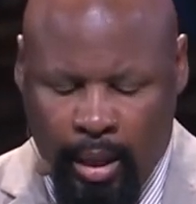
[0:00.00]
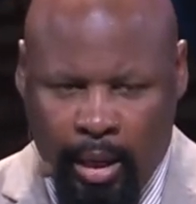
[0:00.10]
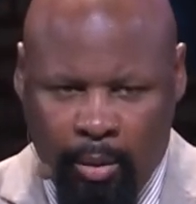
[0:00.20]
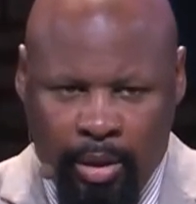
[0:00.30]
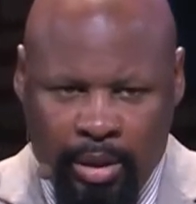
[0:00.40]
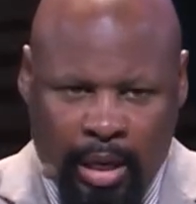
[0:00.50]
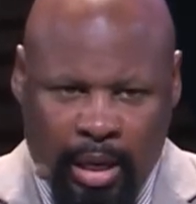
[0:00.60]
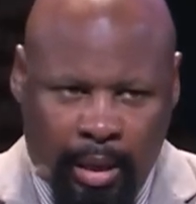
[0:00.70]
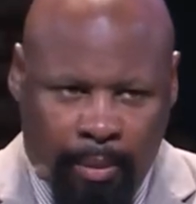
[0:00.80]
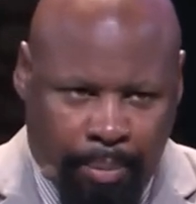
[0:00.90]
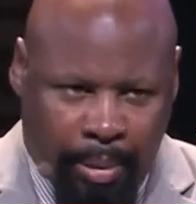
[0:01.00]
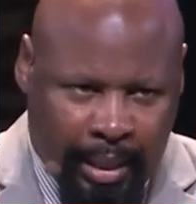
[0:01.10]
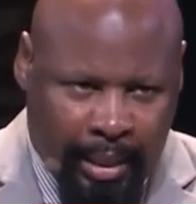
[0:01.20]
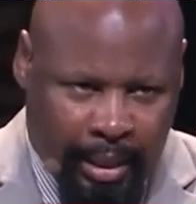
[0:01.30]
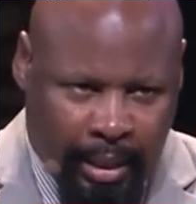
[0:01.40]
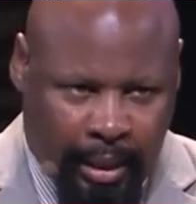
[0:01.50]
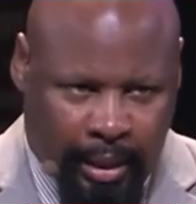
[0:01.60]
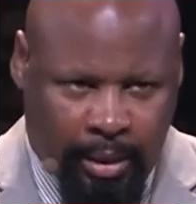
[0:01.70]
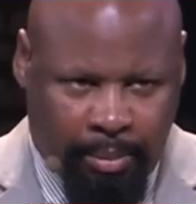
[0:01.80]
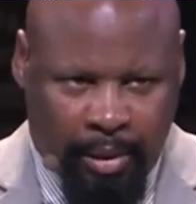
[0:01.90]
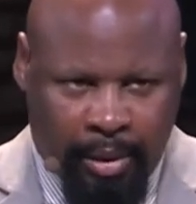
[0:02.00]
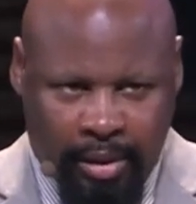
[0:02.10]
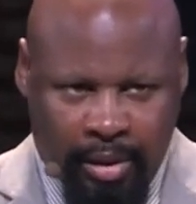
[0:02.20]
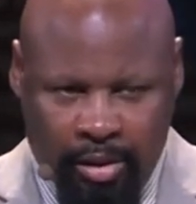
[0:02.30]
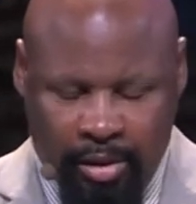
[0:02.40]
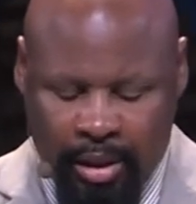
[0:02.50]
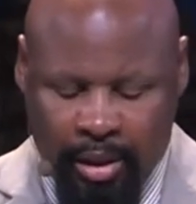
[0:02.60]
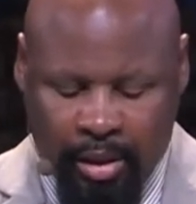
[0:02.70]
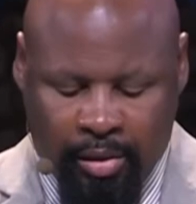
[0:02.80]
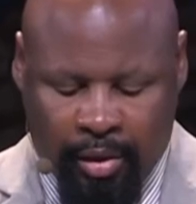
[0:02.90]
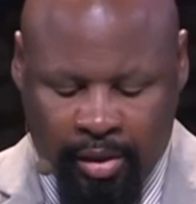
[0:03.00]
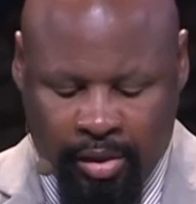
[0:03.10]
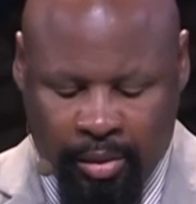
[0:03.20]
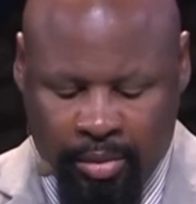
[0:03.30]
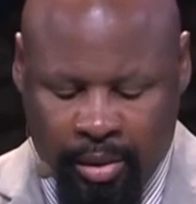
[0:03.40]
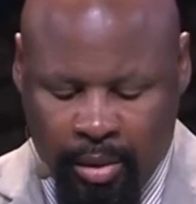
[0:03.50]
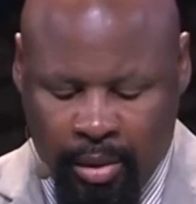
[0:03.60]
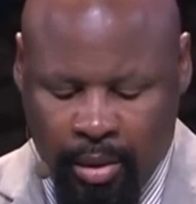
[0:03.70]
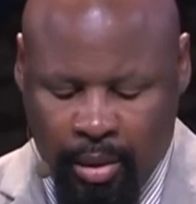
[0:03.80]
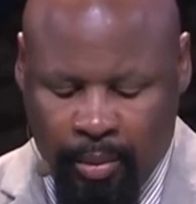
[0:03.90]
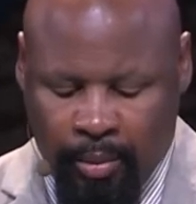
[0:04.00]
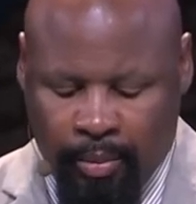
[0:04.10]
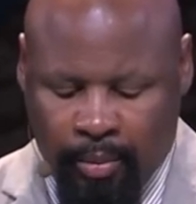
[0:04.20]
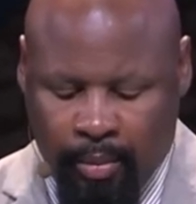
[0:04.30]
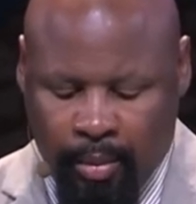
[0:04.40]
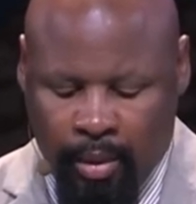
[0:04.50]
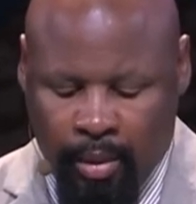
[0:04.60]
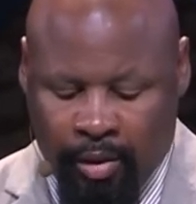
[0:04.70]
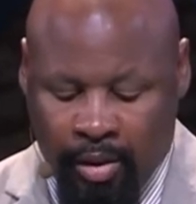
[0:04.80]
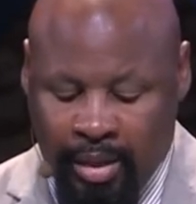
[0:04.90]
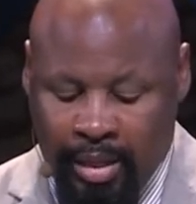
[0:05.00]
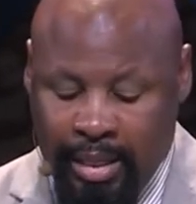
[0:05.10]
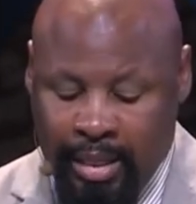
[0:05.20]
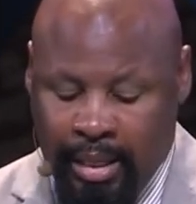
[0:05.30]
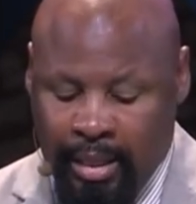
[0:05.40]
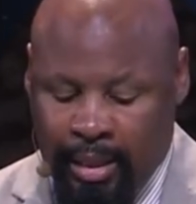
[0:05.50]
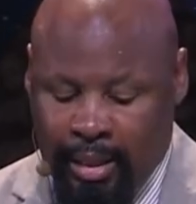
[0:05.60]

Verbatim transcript: It was a pit experience, as you see in this first scripture. Verse 19,